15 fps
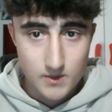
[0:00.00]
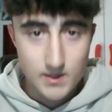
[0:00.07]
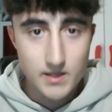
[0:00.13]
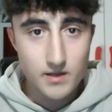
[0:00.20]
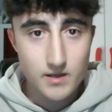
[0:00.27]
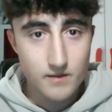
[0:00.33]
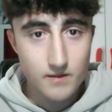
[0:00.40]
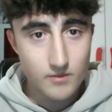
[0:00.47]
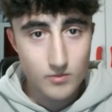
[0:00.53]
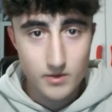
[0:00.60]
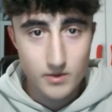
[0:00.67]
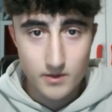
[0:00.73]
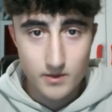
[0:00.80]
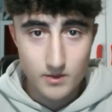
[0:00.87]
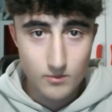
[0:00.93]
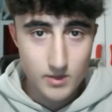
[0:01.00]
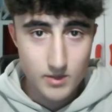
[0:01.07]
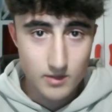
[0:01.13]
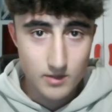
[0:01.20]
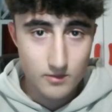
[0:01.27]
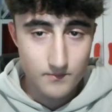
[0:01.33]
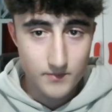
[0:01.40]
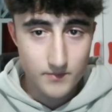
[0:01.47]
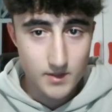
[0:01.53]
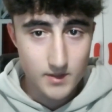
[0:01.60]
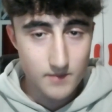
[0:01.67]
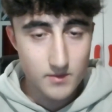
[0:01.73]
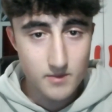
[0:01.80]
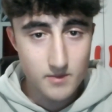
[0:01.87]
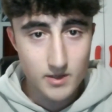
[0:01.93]
Hi everyone and welcome.
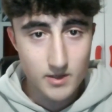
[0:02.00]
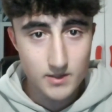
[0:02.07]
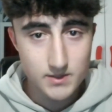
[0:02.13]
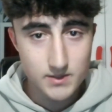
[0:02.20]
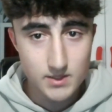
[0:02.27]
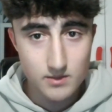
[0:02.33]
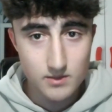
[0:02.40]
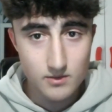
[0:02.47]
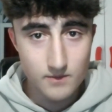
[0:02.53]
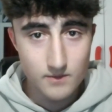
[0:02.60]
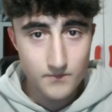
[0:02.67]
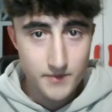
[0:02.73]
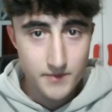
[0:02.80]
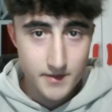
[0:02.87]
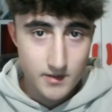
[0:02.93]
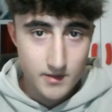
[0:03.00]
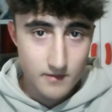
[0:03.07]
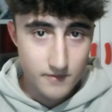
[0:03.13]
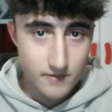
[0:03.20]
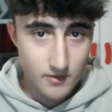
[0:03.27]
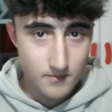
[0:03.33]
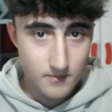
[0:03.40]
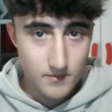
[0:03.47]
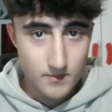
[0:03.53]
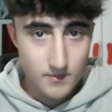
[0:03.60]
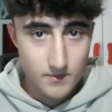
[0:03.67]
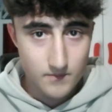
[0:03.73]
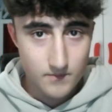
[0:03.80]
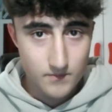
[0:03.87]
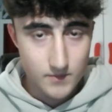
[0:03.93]
I'm Tiberi Alessandro from
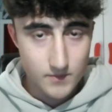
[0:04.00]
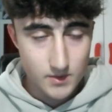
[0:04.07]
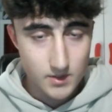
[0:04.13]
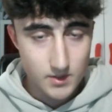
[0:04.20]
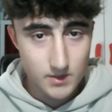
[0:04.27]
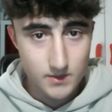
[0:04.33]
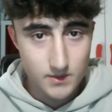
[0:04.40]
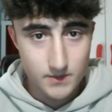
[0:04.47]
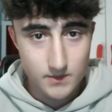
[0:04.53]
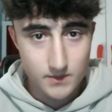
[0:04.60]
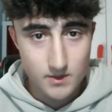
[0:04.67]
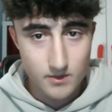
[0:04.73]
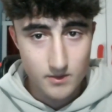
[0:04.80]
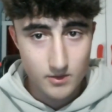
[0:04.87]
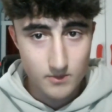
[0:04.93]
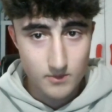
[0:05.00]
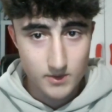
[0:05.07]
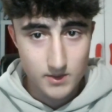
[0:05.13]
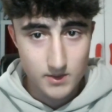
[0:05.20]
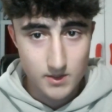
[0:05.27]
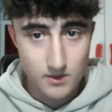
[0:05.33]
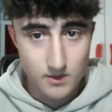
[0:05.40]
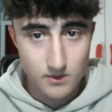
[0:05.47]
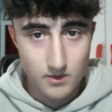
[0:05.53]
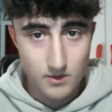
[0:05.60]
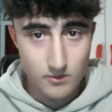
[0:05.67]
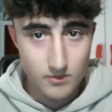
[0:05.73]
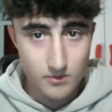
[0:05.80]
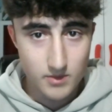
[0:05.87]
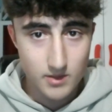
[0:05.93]
It is Enrico Mattei
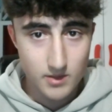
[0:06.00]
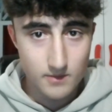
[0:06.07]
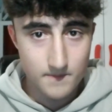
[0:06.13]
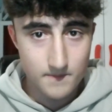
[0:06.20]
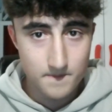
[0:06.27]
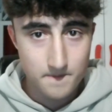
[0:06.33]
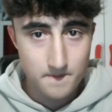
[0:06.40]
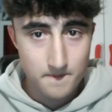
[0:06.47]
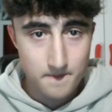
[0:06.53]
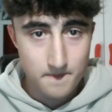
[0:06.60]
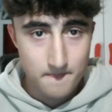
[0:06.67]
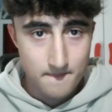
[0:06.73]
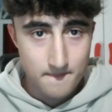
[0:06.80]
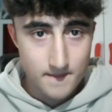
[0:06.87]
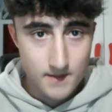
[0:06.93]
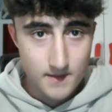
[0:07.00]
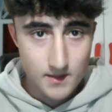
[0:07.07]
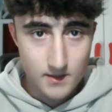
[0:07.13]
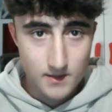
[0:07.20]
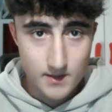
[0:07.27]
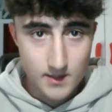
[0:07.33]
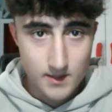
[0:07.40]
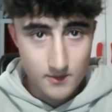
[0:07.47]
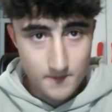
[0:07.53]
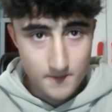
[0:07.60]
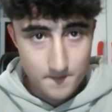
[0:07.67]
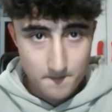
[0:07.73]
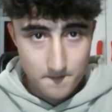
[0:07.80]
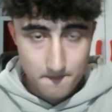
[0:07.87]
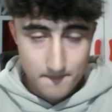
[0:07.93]
in Urbino, and
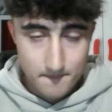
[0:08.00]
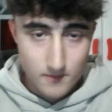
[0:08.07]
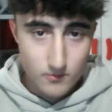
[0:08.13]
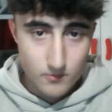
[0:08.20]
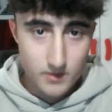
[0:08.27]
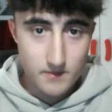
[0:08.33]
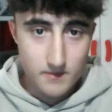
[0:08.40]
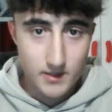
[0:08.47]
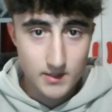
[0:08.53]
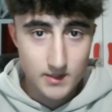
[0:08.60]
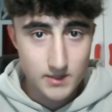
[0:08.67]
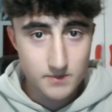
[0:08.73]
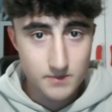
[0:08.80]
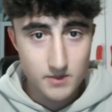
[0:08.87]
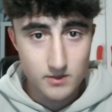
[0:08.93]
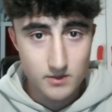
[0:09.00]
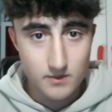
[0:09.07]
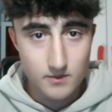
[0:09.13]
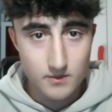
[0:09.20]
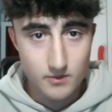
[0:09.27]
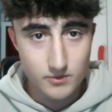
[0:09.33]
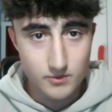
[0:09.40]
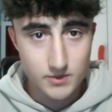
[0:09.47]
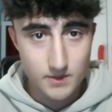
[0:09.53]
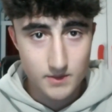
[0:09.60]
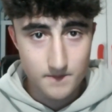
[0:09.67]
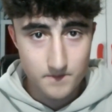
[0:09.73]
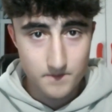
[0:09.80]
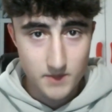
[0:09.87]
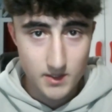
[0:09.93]
now with my classmate
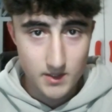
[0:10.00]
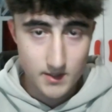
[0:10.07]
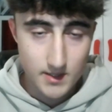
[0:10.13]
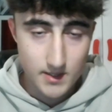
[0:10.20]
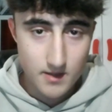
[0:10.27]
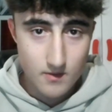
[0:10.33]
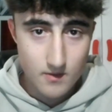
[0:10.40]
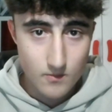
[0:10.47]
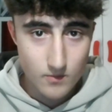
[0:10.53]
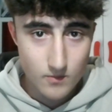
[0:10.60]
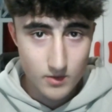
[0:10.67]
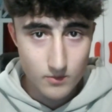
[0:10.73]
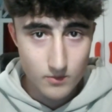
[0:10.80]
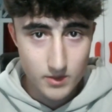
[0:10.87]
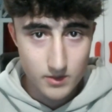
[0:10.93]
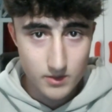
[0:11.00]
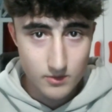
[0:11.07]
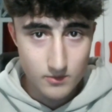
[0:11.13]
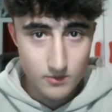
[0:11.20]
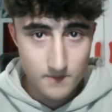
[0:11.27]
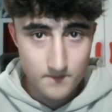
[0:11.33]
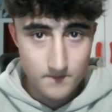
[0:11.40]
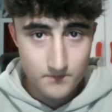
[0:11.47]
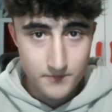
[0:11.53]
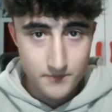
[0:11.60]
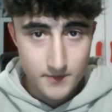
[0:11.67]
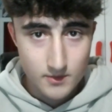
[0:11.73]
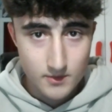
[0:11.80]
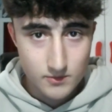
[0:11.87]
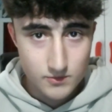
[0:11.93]
Rosca and I will guide you
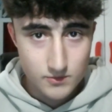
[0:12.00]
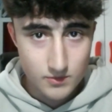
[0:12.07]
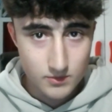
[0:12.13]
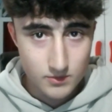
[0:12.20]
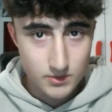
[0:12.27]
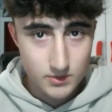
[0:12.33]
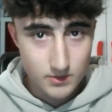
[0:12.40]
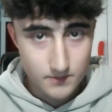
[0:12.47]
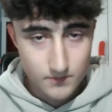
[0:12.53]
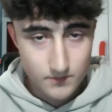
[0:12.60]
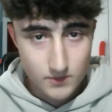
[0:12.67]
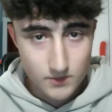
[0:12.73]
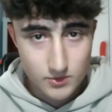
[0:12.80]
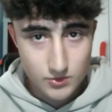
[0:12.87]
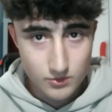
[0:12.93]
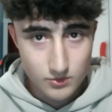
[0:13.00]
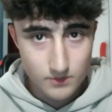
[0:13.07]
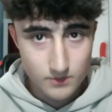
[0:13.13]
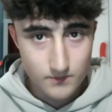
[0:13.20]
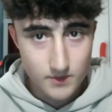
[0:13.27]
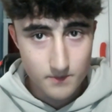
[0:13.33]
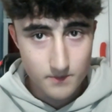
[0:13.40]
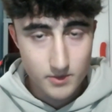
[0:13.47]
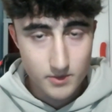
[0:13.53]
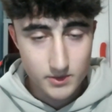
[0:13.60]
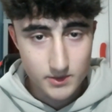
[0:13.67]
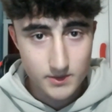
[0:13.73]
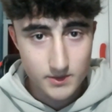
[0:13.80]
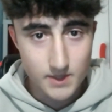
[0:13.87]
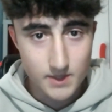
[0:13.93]
through two
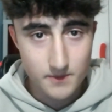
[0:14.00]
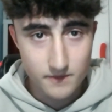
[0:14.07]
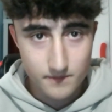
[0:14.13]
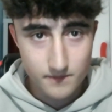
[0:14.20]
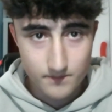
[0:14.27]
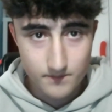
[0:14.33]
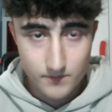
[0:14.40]
important type of